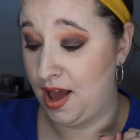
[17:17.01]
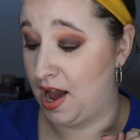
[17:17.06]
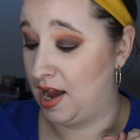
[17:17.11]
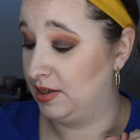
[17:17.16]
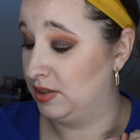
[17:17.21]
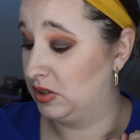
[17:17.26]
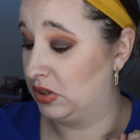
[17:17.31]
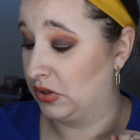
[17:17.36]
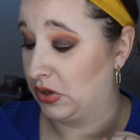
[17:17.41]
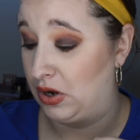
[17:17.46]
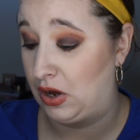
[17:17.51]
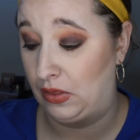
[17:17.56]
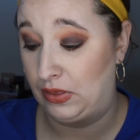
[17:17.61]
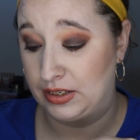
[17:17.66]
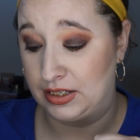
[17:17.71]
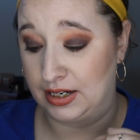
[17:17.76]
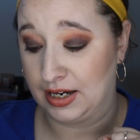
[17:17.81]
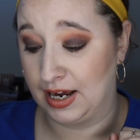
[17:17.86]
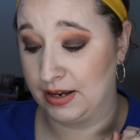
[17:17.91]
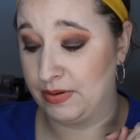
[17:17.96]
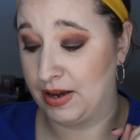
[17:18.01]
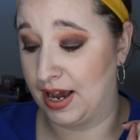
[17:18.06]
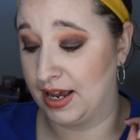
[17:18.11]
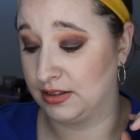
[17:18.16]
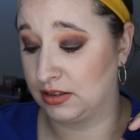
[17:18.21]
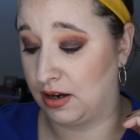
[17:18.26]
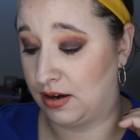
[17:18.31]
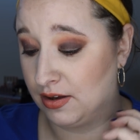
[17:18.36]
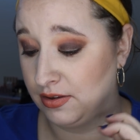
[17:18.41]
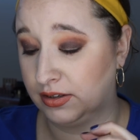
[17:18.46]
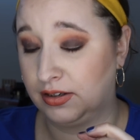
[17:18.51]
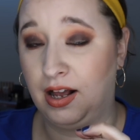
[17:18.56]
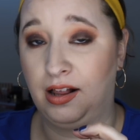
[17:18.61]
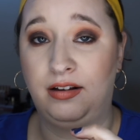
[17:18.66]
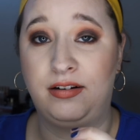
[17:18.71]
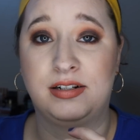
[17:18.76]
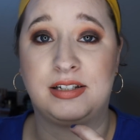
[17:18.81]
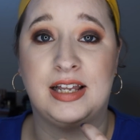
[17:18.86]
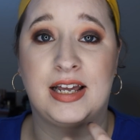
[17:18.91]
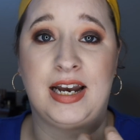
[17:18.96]
I use it all the time. It has all the
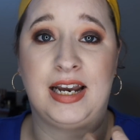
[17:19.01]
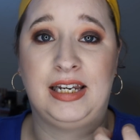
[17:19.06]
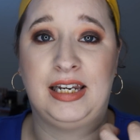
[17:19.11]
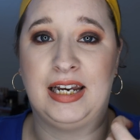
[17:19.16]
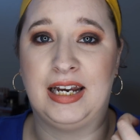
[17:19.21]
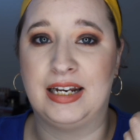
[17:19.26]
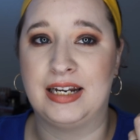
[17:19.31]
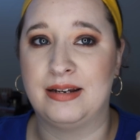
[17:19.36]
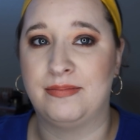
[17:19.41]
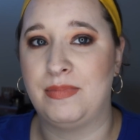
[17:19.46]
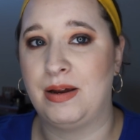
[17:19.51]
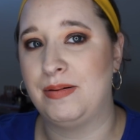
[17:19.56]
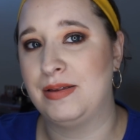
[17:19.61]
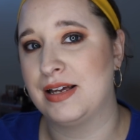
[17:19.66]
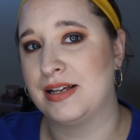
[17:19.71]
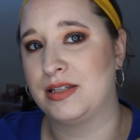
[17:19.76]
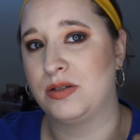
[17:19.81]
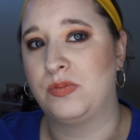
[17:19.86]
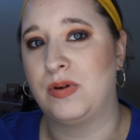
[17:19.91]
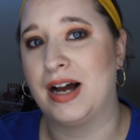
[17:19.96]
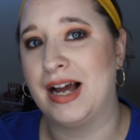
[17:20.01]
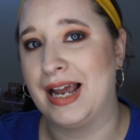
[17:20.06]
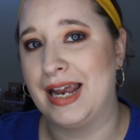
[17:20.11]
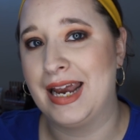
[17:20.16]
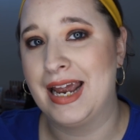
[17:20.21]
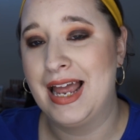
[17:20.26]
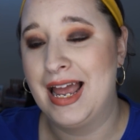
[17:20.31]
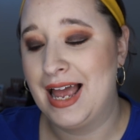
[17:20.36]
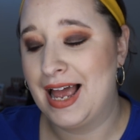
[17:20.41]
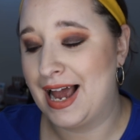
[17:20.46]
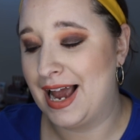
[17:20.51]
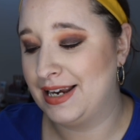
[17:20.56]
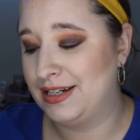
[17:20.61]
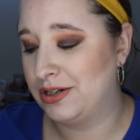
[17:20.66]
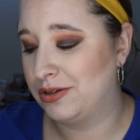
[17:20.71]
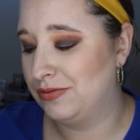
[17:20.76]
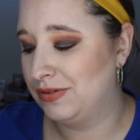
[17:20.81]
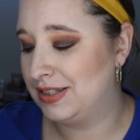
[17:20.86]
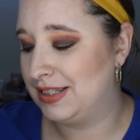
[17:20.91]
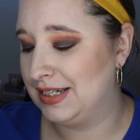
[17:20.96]
colors that I need, and maybe that's why I
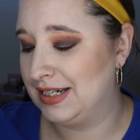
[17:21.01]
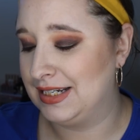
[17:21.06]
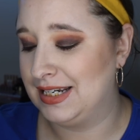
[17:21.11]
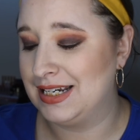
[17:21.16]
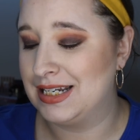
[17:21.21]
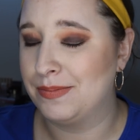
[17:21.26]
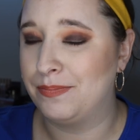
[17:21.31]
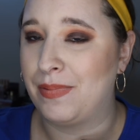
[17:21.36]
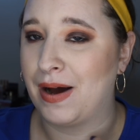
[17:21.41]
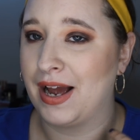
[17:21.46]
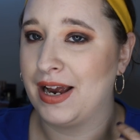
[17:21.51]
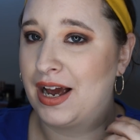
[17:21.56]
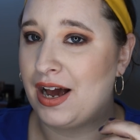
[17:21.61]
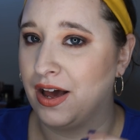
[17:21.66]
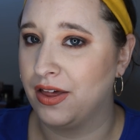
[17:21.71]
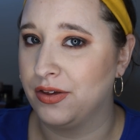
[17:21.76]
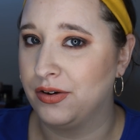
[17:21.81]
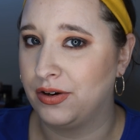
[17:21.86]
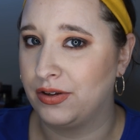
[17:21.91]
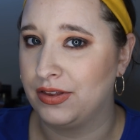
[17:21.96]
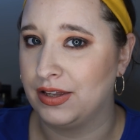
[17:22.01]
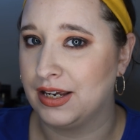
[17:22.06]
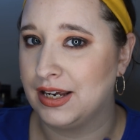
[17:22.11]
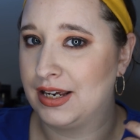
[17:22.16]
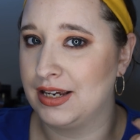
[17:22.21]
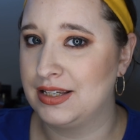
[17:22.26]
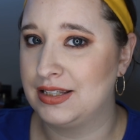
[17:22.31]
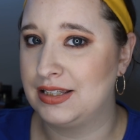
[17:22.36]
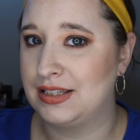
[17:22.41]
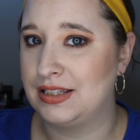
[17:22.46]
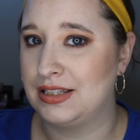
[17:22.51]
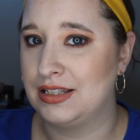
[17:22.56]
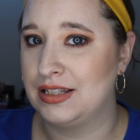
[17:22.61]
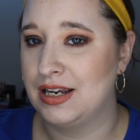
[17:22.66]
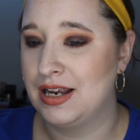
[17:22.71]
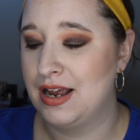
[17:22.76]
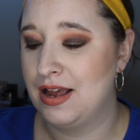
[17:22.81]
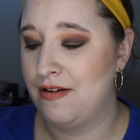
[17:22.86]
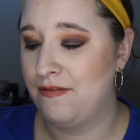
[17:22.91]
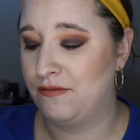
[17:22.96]
don't see a need to buy other things
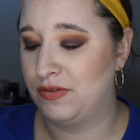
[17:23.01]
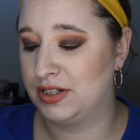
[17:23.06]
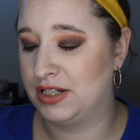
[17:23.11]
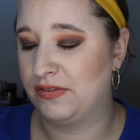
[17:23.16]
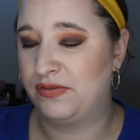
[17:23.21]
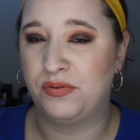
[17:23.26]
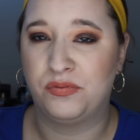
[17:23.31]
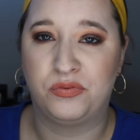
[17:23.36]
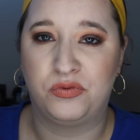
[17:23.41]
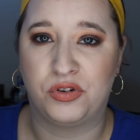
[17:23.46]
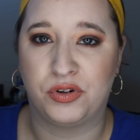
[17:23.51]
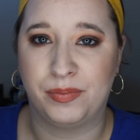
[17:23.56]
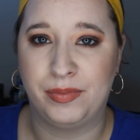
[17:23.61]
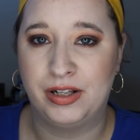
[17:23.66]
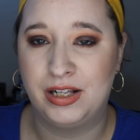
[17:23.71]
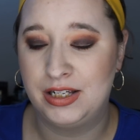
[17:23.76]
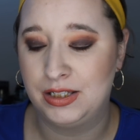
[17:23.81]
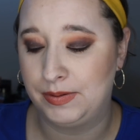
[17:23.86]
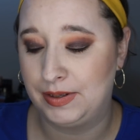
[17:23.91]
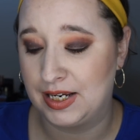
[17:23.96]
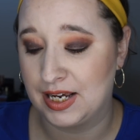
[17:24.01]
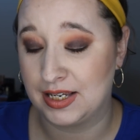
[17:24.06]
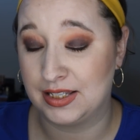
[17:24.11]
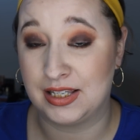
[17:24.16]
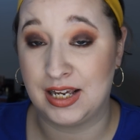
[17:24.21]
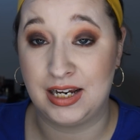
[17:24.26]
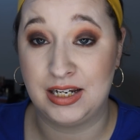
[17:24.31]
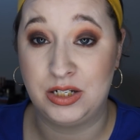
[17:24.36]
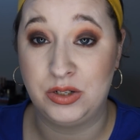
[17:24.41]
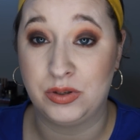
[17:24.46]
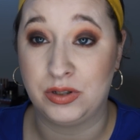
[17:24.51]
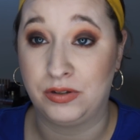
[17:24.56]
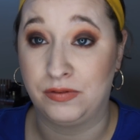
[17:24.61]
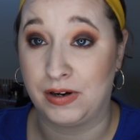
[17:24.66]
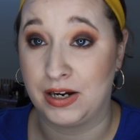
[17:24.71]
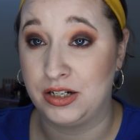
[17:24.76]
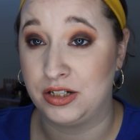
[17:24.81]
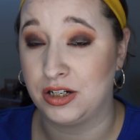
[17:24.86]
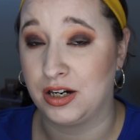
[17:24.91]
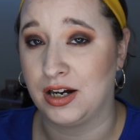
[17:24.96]
for different formulas, because they do a
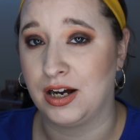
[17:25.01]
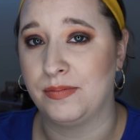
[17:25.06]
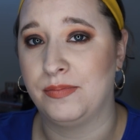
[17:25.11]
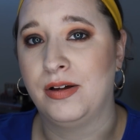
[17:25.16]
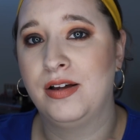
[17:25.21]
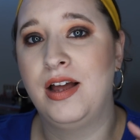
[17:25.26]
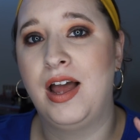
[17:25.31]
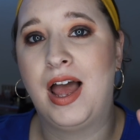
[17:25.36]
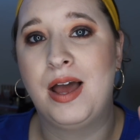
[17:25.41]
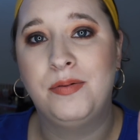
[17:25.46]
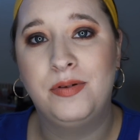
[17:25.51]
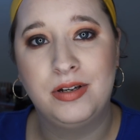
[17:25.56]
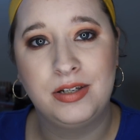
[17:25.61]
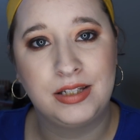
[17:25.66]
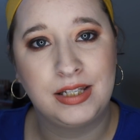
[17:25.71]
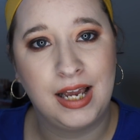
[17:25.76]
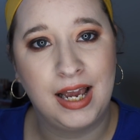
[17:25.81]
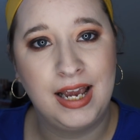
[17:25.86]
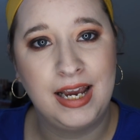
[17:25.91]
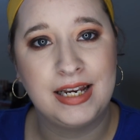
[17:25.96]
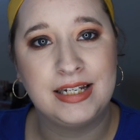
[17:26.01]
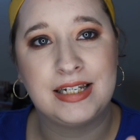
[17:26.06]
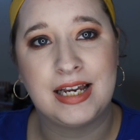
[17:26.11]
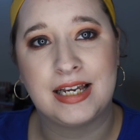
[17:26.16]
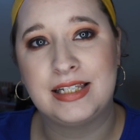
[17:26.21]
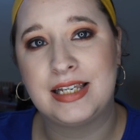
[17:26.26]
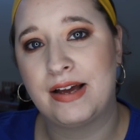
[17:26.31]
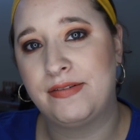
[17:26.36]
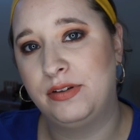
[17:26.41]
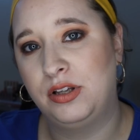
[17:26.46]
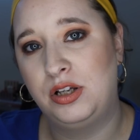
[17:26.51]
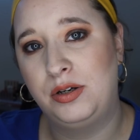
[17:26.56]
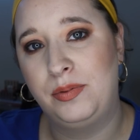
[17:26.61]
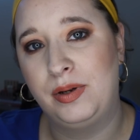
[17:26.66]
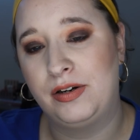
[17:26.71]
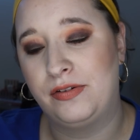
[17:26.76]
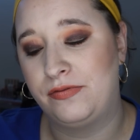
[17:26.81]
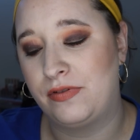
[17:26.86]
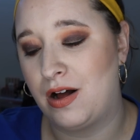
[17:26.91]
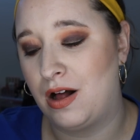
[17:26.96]
great job. I will say it does have a little
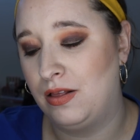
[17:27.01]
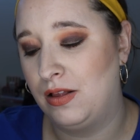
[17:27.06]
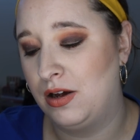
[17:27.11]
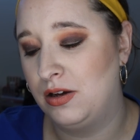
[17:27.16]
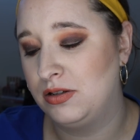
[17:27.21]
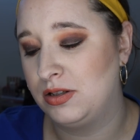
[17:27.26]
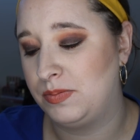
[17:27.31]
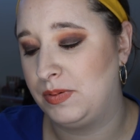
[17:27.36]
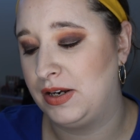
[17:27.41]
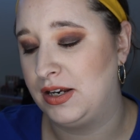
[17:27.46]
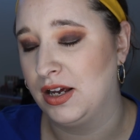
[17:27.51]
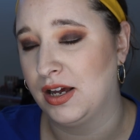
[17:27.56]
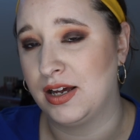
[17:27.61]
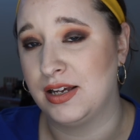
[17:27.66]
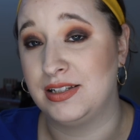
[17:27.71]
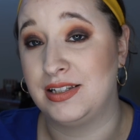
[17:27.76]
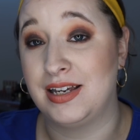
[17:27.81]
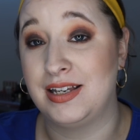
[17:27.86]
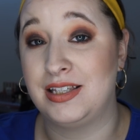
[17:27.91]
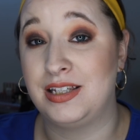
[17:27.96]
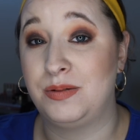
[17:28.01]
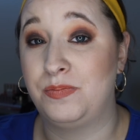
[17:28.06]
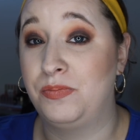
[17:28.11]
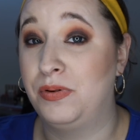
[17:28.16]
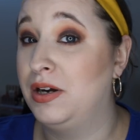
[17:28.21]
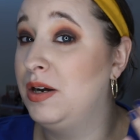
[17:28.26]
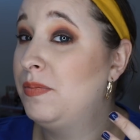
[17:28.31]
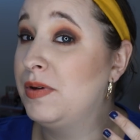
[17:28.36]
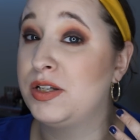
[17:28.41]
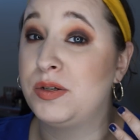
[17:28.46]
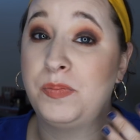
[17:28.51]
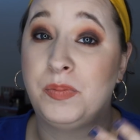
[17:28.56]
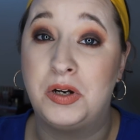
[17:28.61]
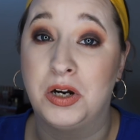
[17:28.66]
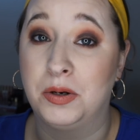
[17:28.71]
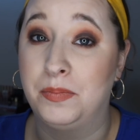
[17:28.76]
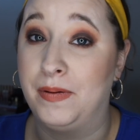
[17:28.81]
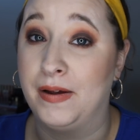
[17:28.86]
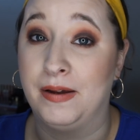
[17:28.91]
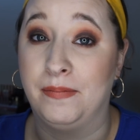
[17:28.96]
bit of fallout because it's pretty much
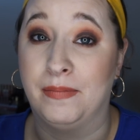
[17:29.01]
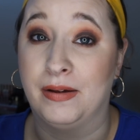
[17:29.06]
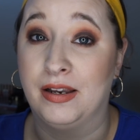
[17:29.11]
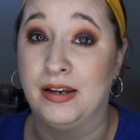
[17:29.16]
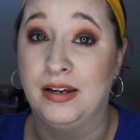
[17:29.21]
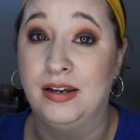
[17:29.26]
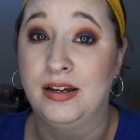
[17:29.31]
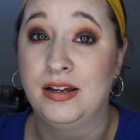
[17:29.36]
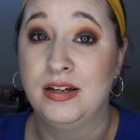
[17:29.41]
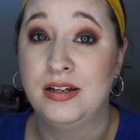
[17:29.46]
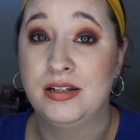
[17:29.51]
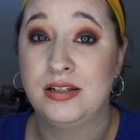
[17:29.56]
pure pigment.